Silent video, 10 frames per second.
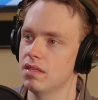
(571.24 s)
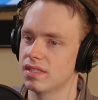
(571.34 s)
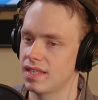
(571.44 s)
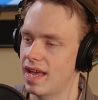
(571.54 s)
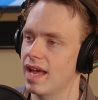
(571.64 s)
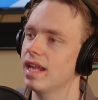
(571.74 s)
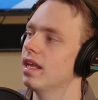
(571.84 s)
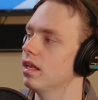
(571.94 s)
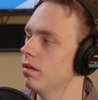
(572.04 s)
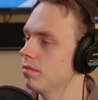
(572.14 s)
sad
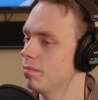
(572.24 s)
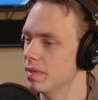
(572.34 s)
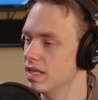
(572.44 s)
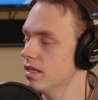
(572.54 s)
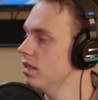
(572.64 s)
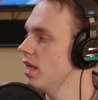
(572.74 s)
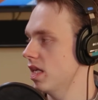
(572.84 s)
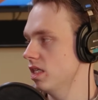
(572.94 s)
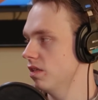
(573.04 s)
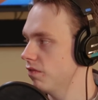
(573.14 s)
and beaten
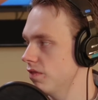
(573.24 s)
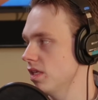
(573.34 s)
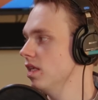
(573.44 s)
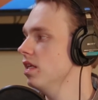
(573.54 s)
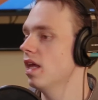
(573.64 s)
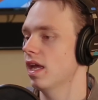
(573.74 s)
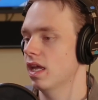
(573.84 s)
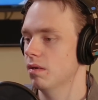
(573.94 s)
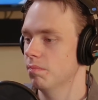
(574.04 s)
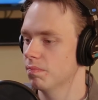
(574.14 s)
and defeated
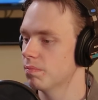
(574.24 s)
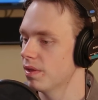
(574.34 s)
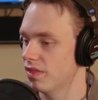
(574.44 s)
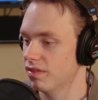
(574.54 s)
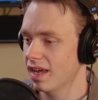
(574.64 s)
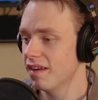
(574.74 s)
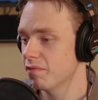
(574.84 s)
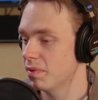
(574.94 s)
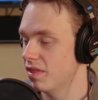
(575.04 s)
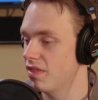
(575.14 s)
and kind
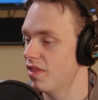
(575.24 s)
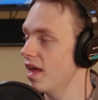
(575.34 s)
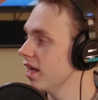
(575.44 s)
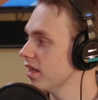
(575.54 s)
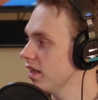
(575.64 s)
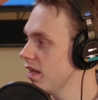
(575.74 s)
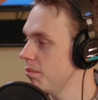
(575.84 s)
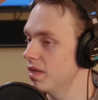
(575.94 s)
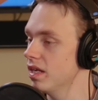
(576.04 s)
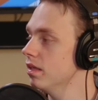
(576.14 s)
of pathetic
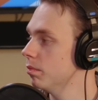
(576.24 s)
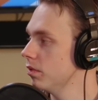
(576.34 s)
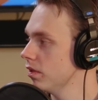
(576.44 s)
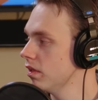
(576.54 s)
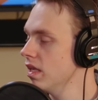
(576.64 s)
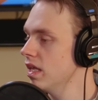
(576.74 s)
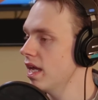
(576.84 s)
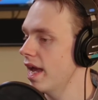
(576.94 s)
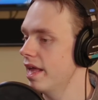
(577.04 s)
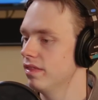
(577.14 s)
and pitiable,
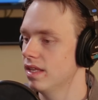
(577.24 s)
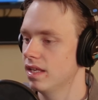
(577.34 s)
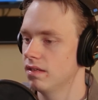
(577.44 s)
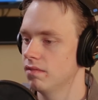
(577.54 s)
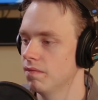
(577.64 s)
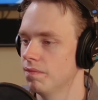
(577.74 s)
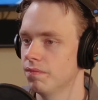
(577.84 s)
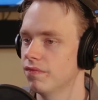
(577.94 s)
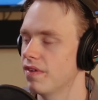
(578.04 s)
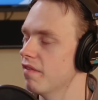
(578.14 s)
and then
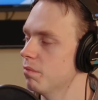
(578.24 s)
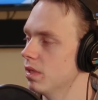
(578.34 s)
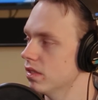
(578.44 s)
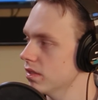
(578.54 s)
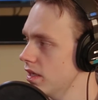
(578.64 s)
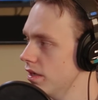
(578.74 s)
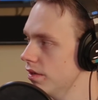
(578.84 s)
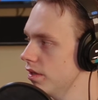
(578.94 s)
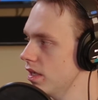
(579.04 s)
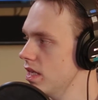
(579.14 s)
5 minutes
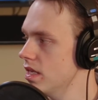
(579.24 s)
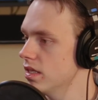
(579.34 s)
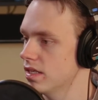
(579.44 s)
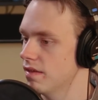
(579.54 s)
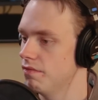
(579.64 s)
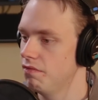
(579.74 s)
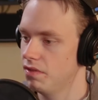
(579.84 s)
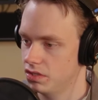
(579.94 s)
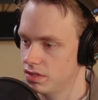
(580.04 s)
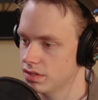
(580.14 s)
later he is a
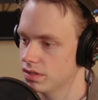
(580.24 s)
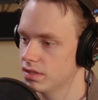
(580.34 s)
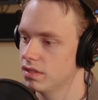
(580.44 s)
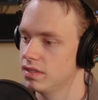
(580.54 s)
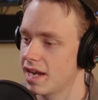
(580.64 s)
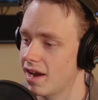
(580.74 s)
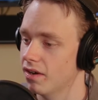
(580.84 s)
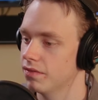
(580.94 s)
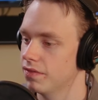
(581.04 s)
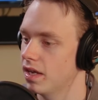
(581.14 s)
vicious,
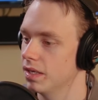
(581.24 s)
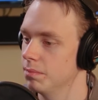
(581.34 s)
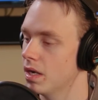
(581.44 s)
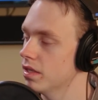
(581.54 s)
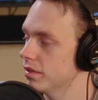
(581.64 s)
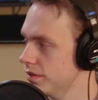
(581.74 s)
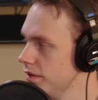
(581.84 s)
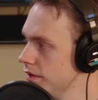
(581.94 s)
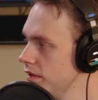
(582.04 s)
terrifying monster.